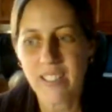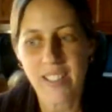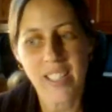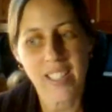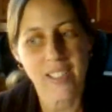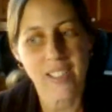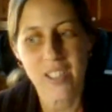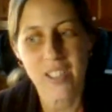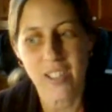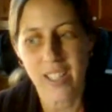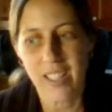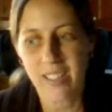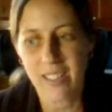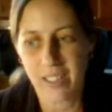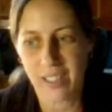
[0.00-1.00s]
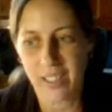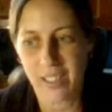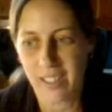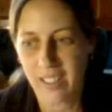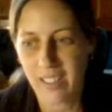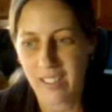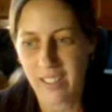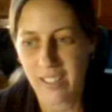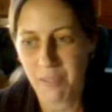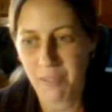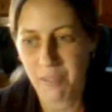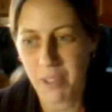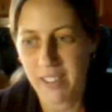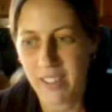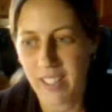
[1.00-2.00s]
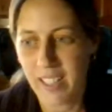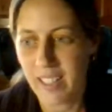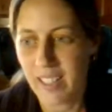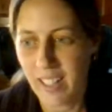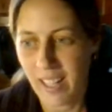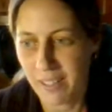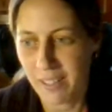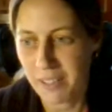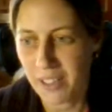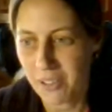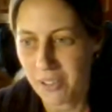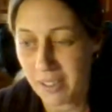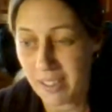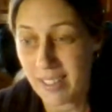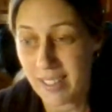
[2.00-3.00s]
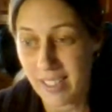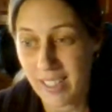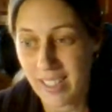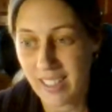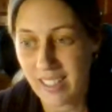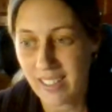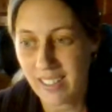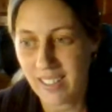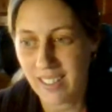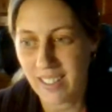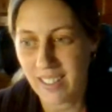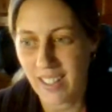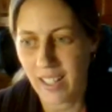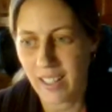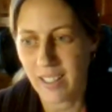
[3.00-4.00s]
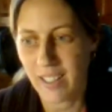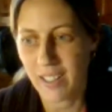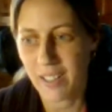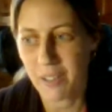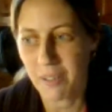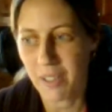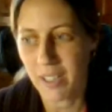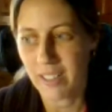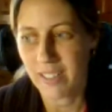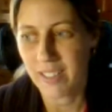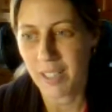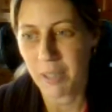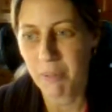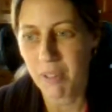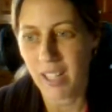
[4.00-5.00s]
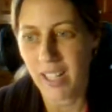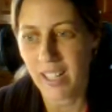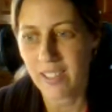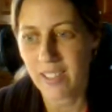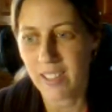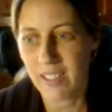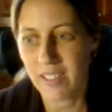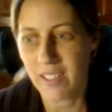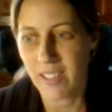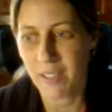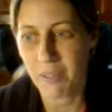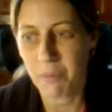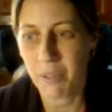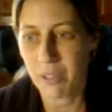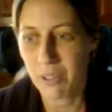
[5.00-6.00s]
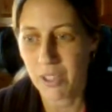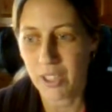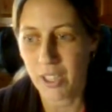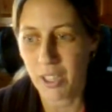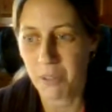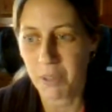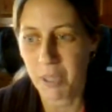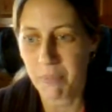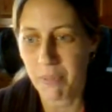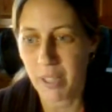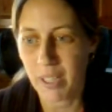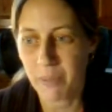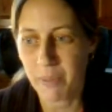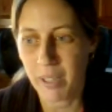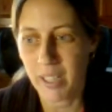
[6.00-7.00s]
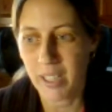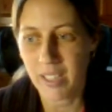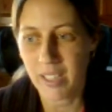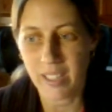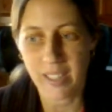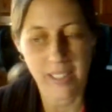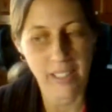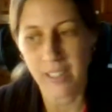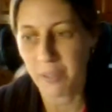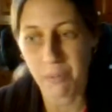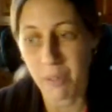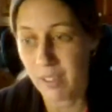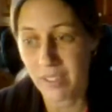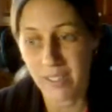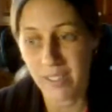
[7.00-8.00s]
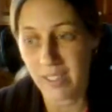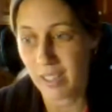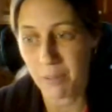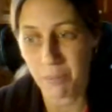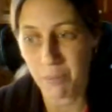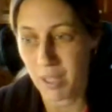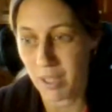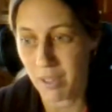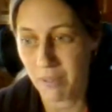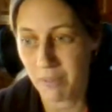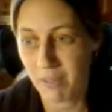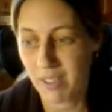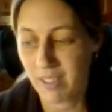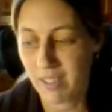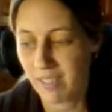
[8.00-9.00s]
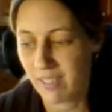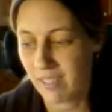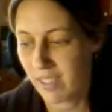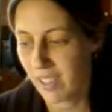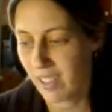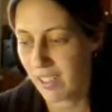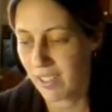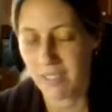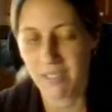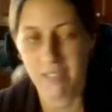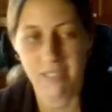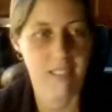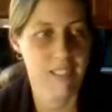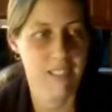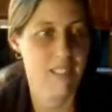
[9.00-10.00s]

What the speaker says: on the instructor and what they allow you to see. I know in some classes it will show up right away, in other ones it won't. So.